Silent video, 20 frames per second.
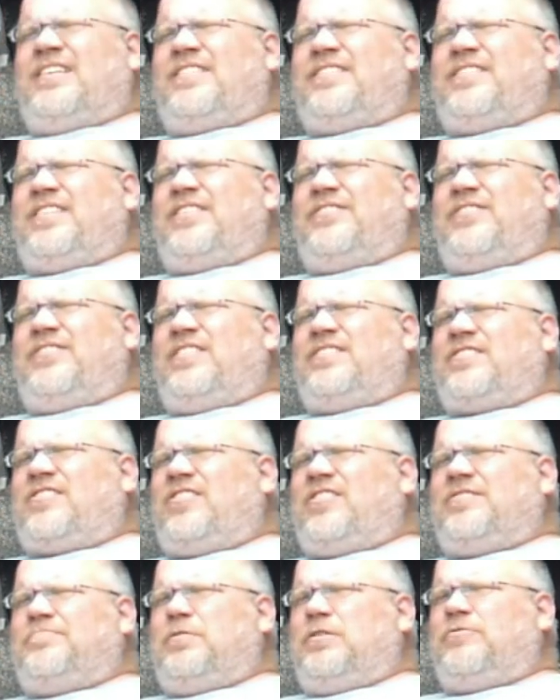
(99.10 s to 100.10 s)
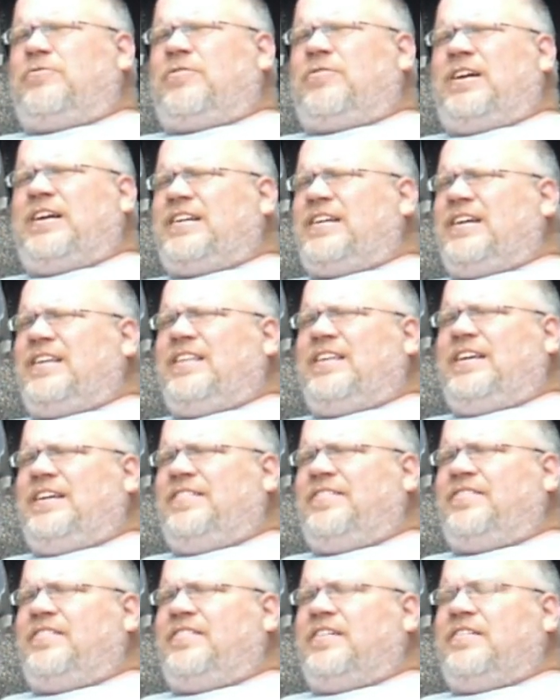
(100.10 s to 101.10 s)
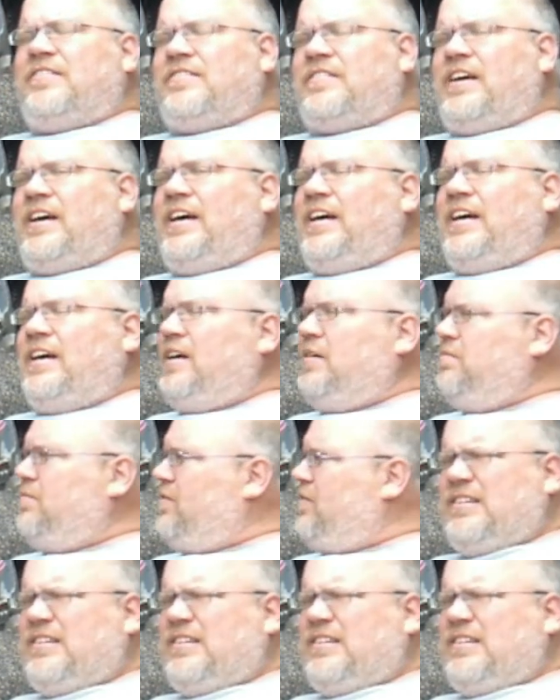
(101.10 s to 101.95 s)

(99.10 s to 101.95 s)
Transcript: So this car's been wrecked at least 6 times.